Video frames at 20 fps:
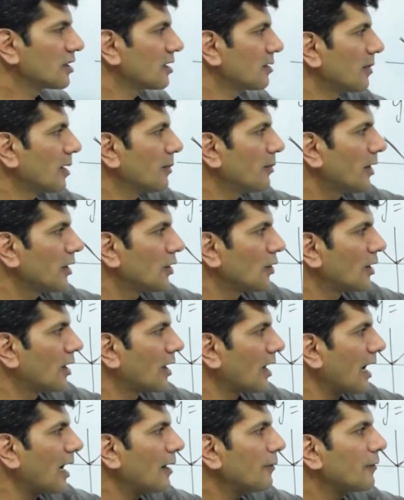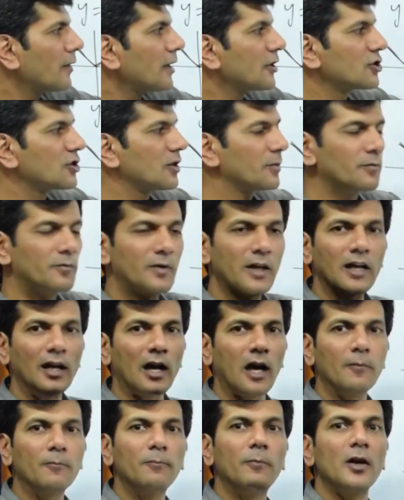remember your graph is shifting
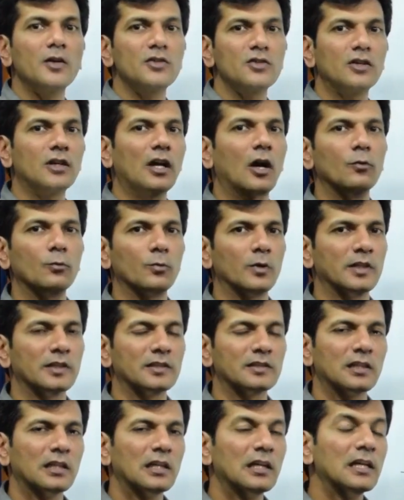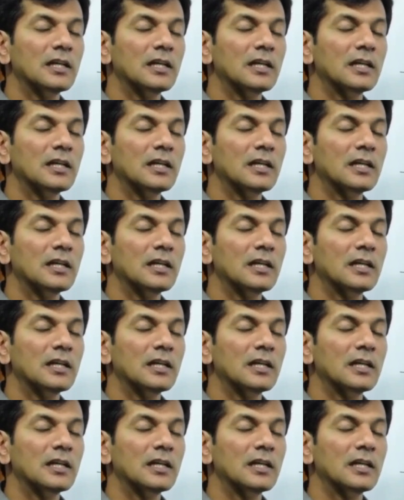upwards or downwards.